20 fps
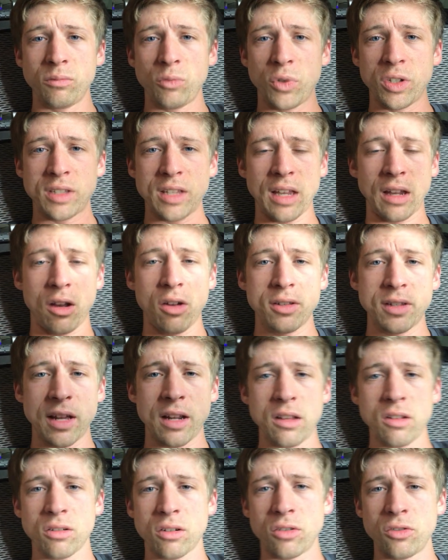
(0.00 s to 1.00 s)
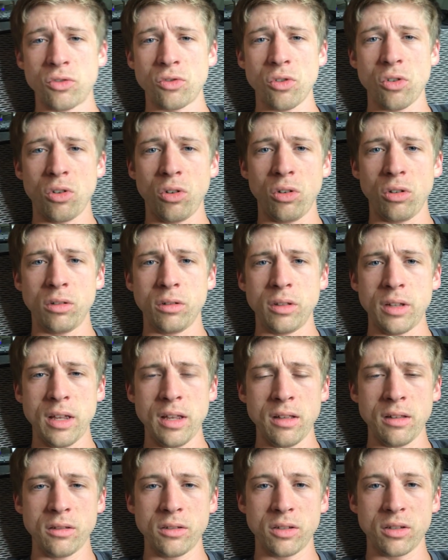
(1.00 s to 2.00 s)
once that goes out of your control
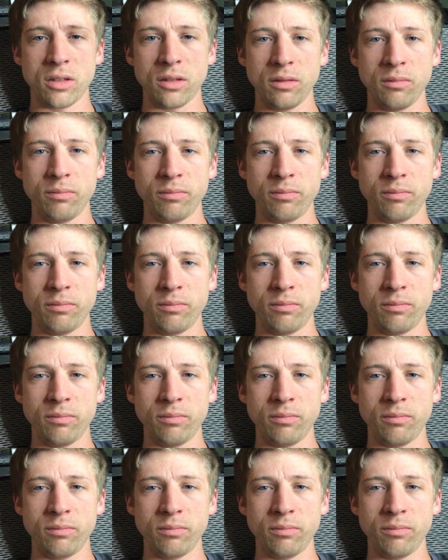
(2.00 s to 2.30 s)
and